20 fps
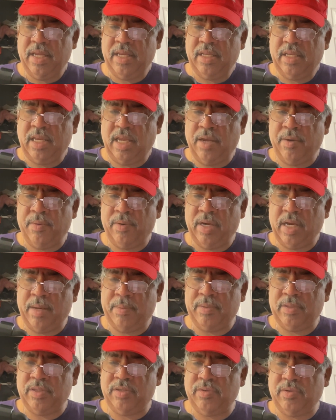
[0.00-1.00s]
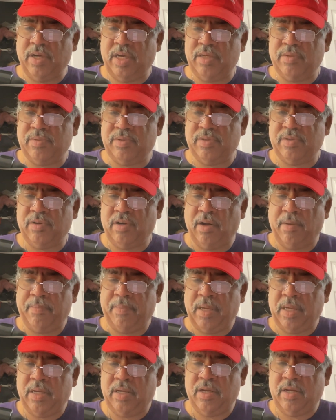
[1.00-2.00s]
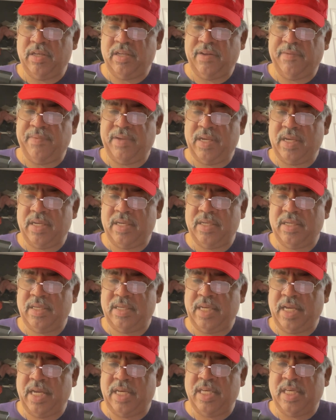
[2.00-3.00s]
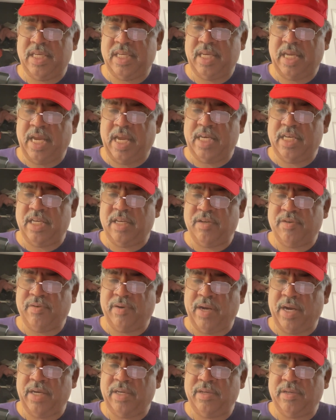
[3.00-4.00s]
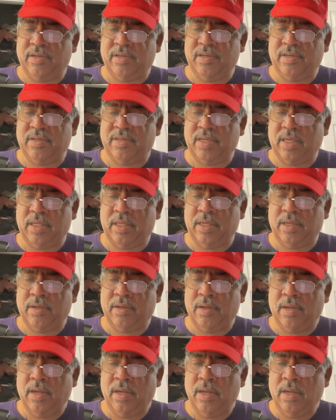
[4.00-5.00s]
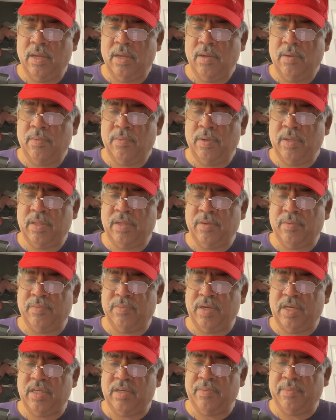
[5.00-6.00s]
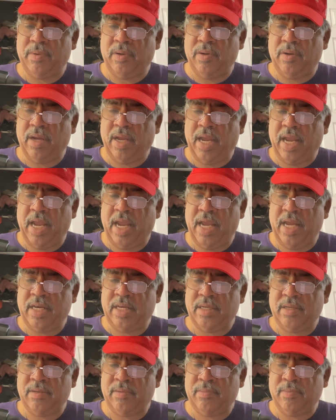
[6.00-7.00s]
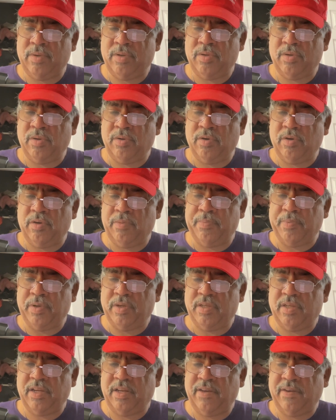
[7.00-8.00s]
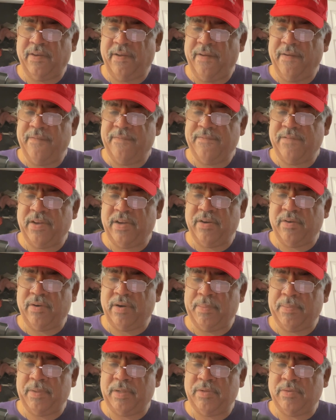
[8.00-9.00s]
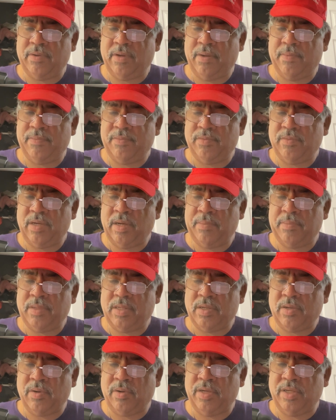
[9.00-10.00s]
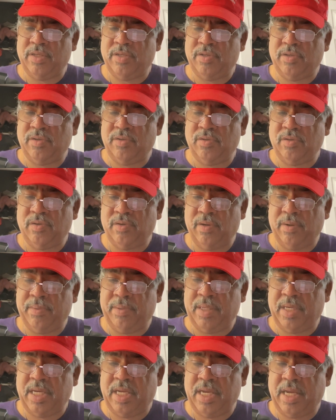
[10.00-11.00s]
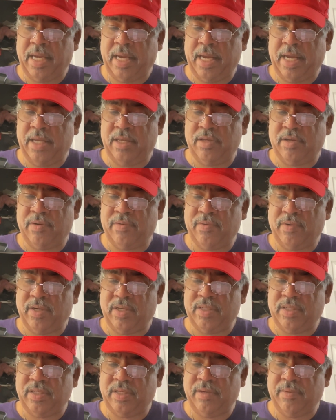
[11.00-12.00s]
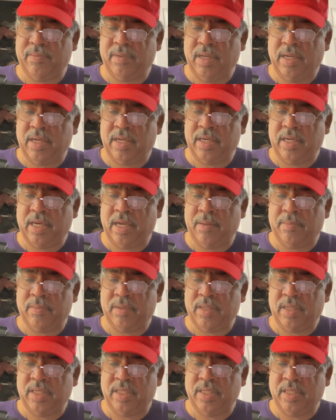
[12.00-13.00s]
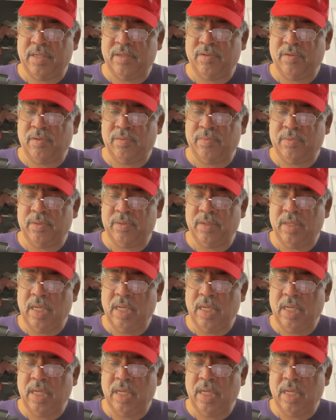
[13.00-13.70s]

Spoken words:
They won't have a choice with Trump, because if he extends his hand and tries to do something with them reasonable and Maduro puts his finger up at Trump, Trump is going to do everything he can to crush them economically, said Tobler.